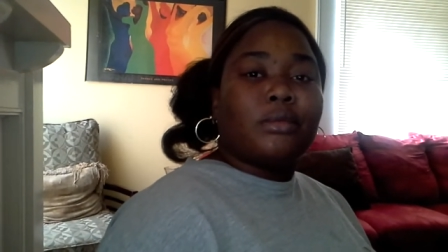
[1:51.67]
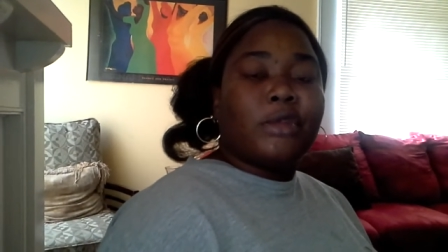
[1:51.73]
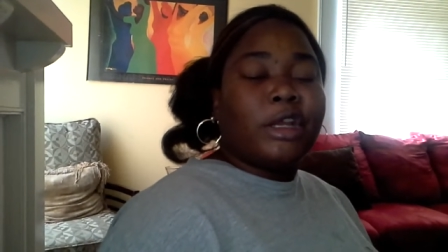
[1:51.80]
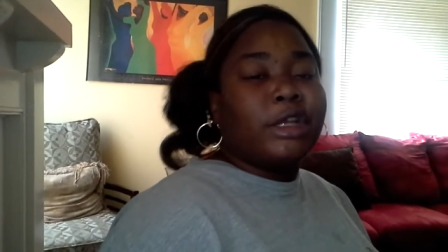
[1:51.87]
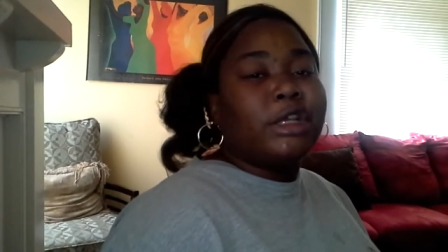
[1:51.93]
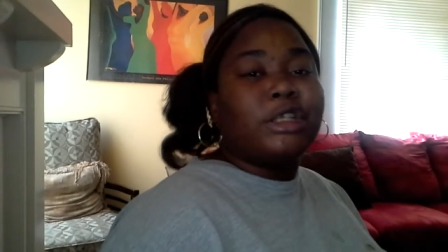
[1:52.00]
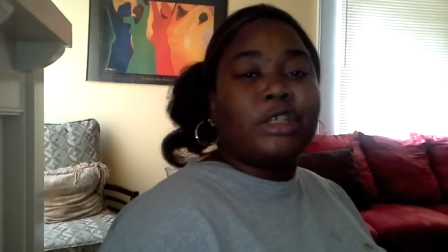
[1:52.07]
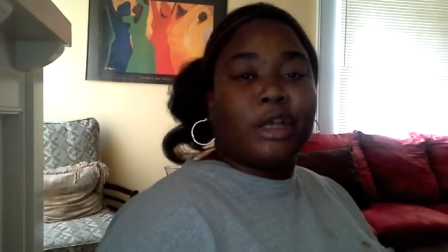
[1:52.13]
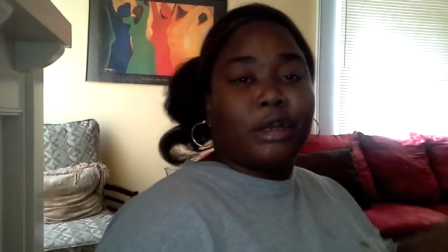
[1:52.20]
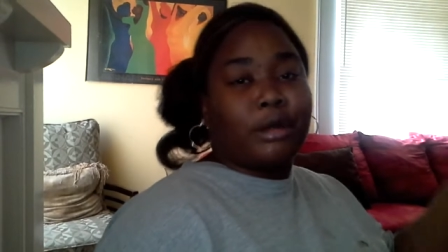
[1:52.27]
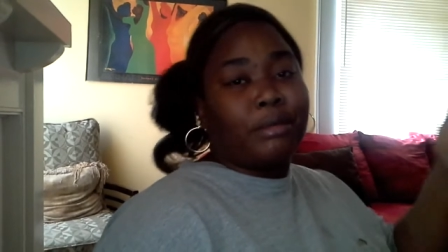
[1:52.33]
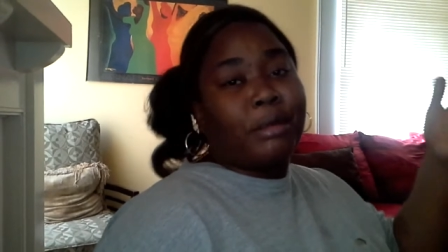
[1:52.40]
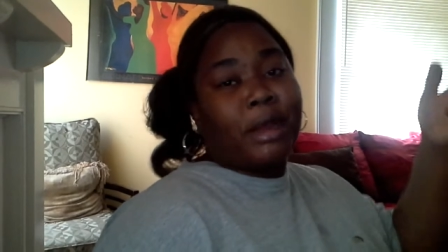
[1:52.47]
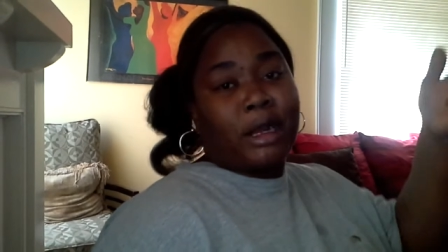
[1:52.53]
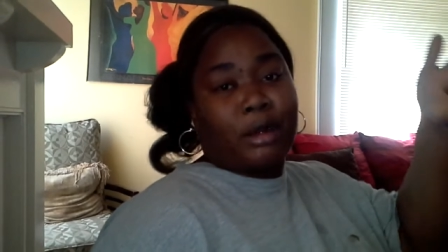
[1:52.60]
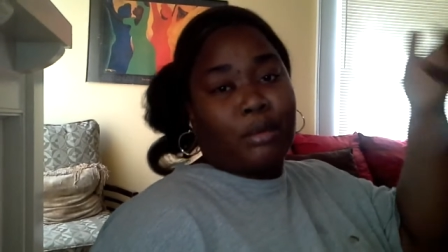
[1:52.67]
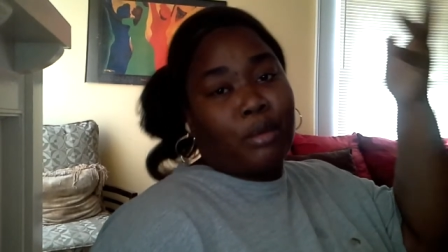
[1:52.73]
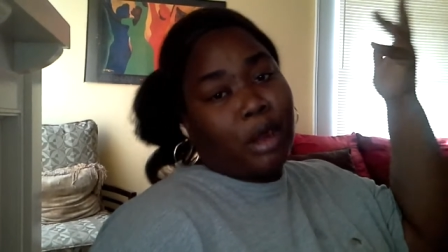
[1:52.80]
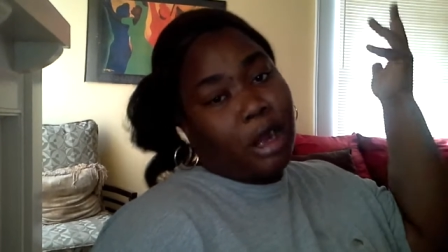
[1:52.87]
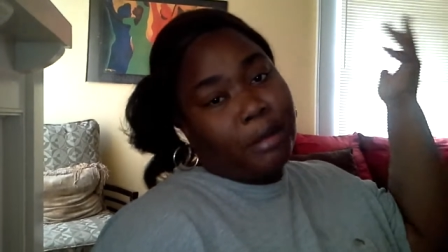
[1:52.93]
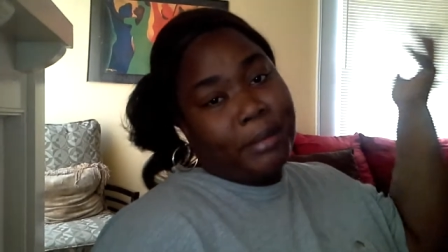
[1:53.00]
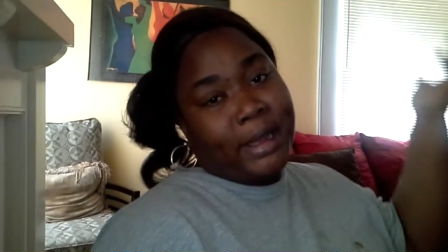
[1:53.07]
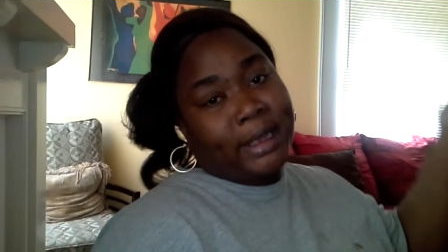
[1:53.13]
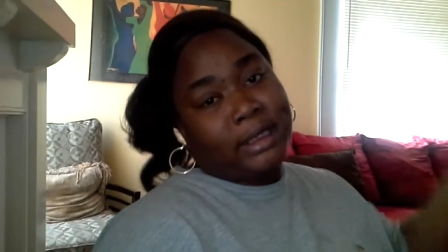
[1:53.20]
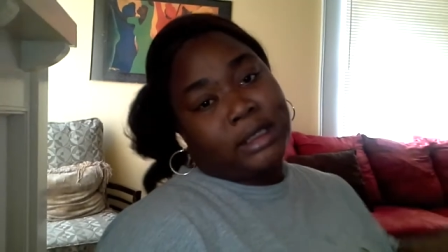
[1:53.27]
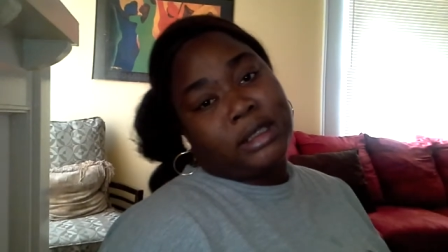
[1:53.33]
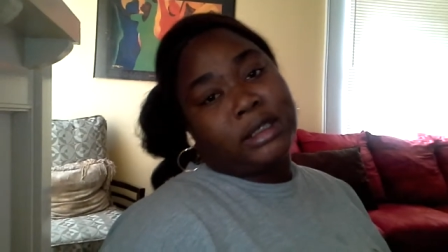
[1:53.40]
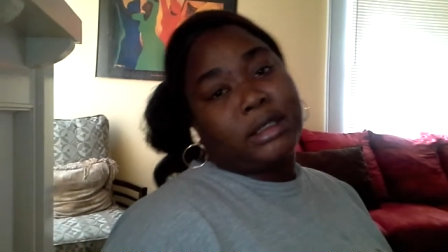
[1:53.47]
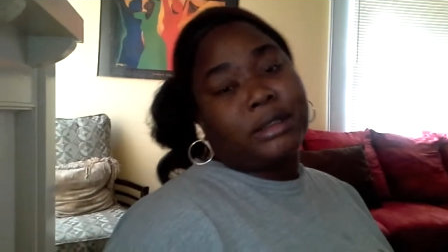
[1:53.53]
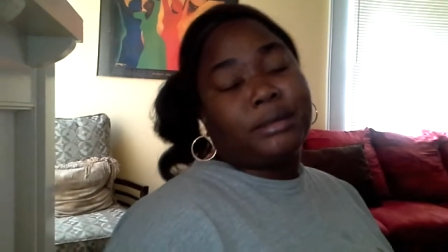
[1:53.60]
And he turned around and walked back in.